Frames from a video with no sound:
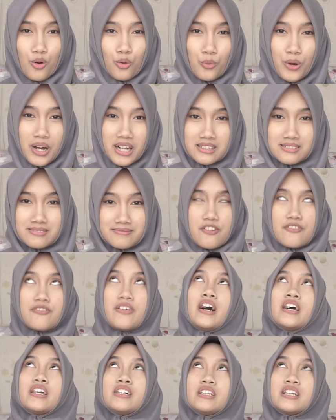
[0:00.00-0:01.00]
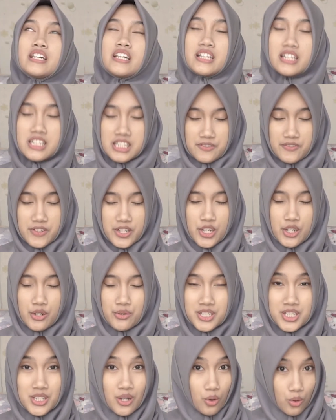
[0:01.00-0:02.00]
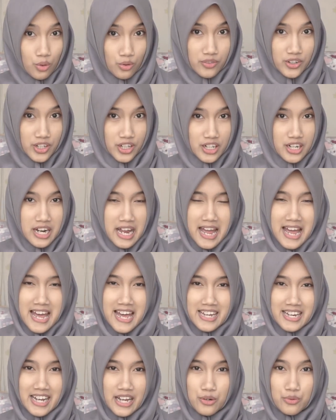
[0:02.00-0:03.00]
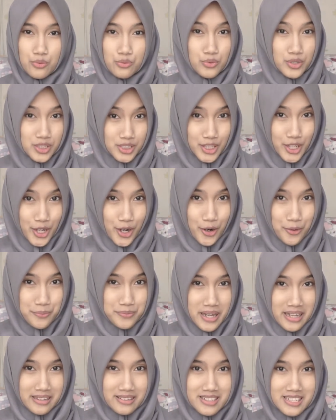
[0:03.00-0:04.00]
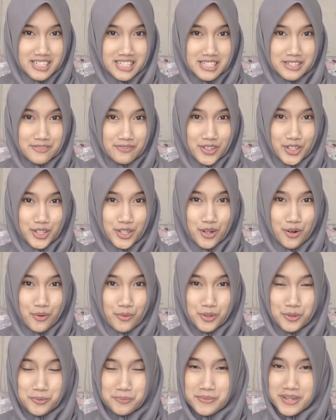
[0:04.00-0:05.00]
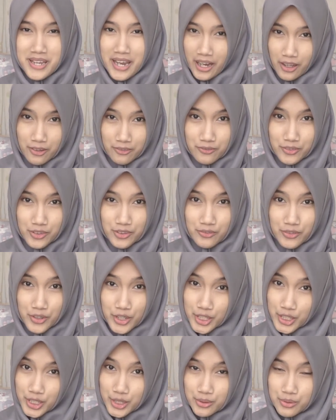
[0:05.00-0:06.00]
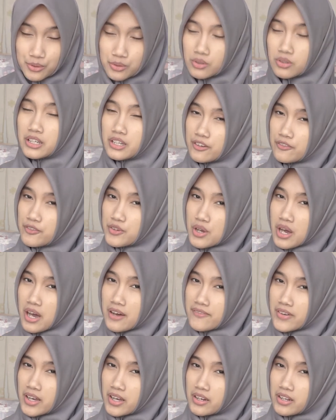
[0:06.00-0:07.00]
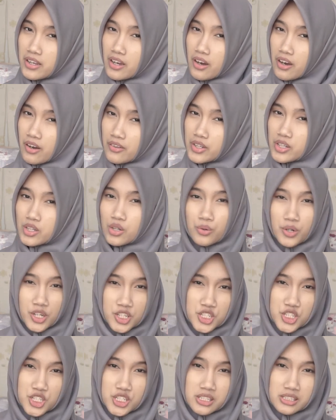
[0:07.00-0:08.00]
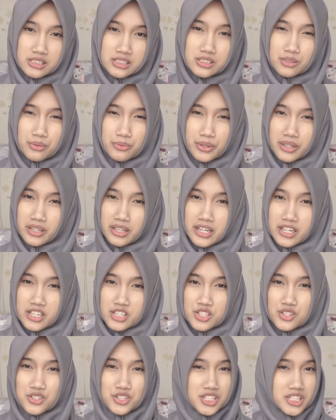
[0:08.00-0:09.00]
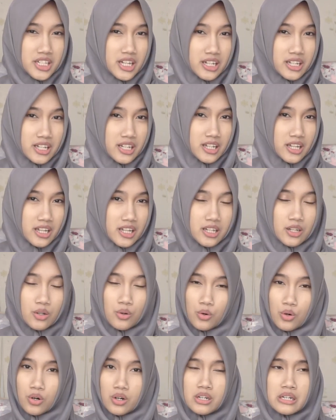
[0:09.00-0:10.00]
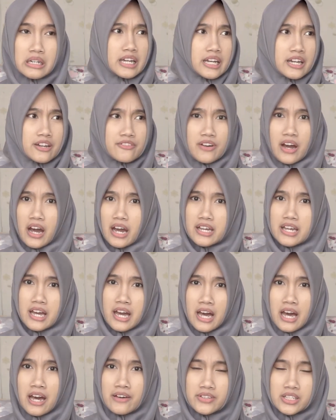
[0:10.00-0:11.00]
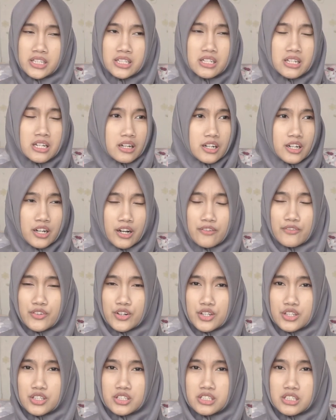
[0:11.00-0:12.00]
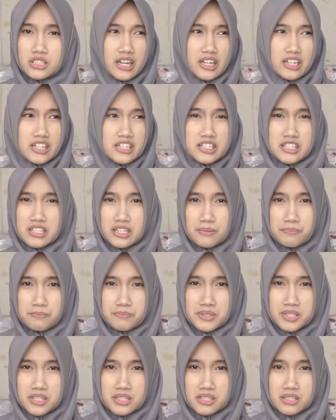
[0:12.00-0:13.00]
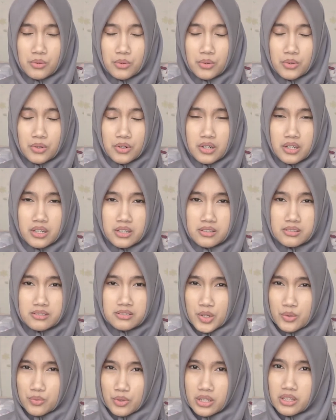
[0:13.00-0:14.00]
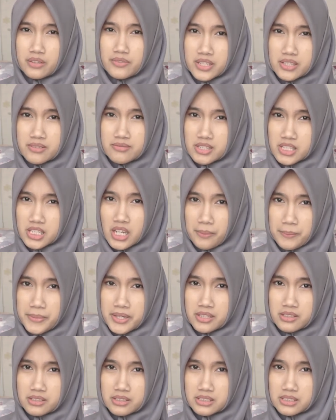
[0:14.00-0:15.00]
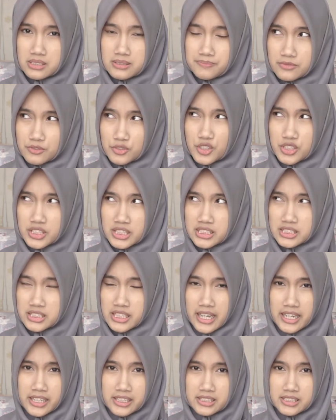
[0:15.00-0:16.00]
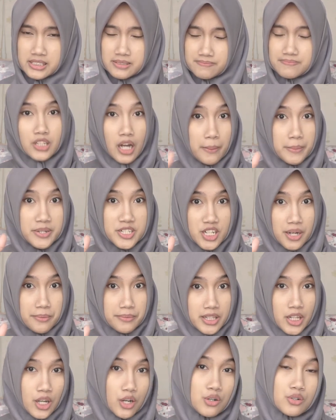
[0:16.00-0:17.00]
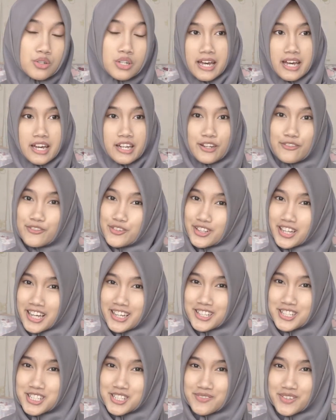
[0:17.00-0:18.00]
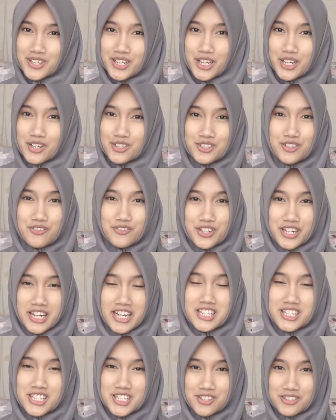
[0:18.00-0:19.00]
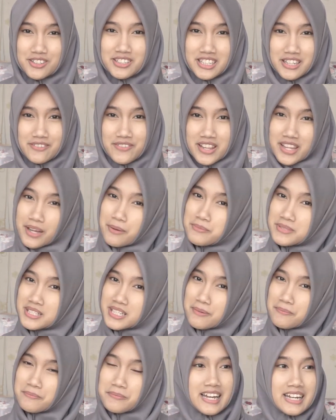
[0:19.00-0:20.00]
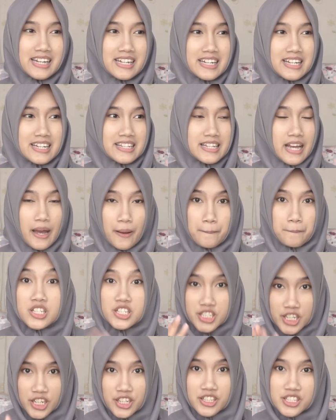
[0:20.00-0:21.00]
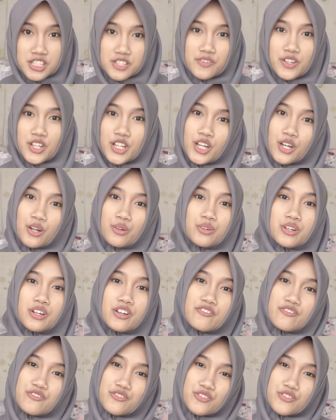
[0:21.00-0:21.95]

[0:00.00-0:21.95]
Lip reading: Well, finally this video is over, and I really hope that this video will be helpful for you. If you have any other questions related to studying, or if I haven't covered any tips or relevant topics for this case, comment down below. And if you like this video, don't forget to give a thumbs up, and yeah, share this video if